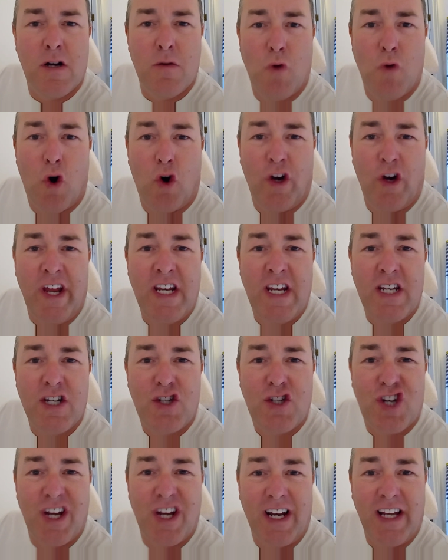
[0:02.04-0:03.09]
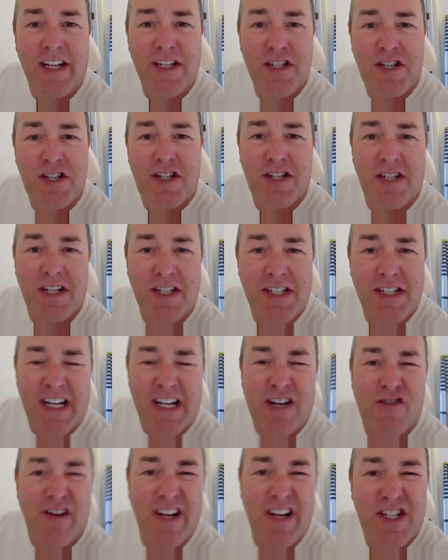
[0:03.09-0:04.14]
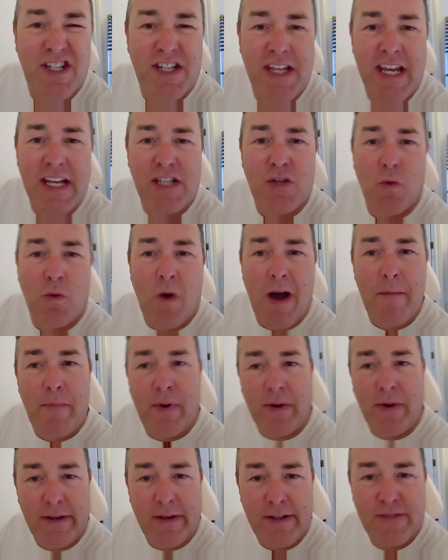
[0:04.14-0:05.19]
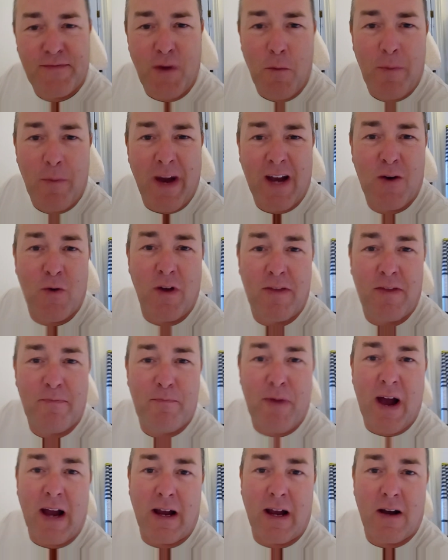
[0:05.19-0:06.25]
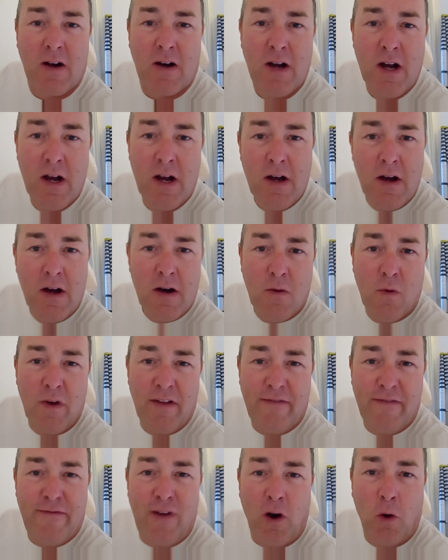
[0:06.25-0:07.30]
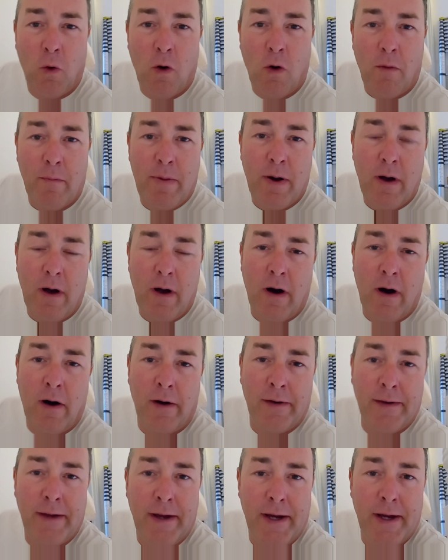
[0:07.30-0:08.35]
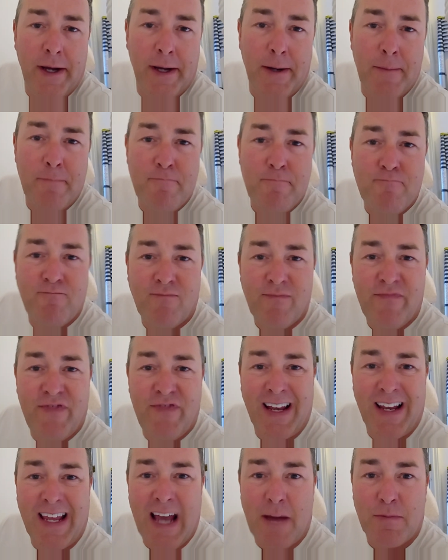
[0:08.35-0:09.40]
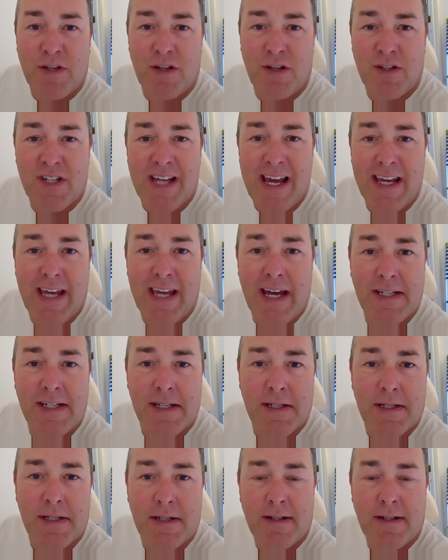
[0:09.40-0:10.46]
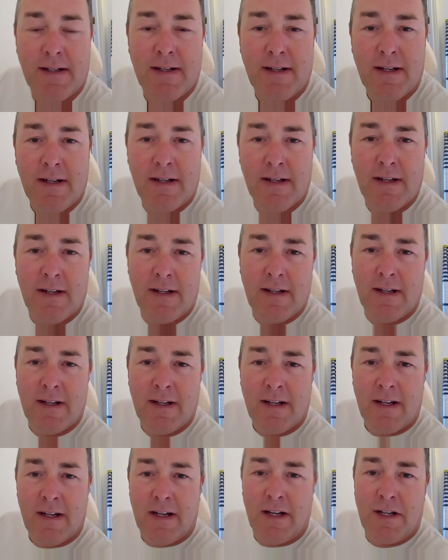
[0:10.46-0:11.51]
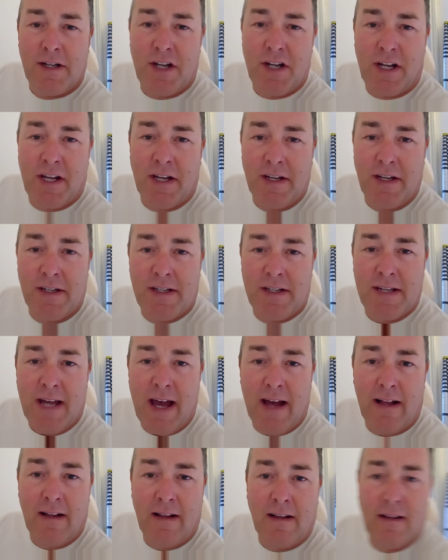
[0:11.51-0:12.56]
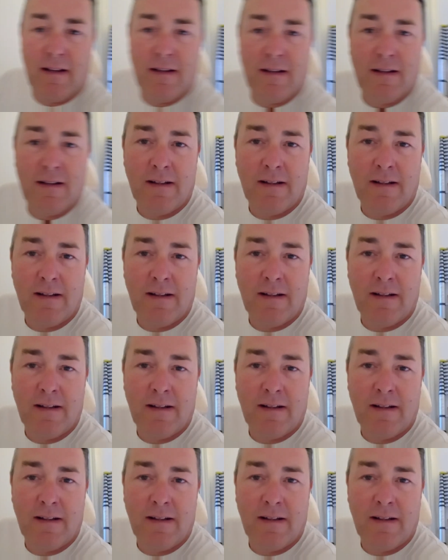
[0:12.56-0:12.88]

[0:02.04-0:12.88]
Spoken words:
Morning, chillings, decorators of the interweb. It's Phil Beckwith back with a follow-up on filling gaps on staircases. As you can tell,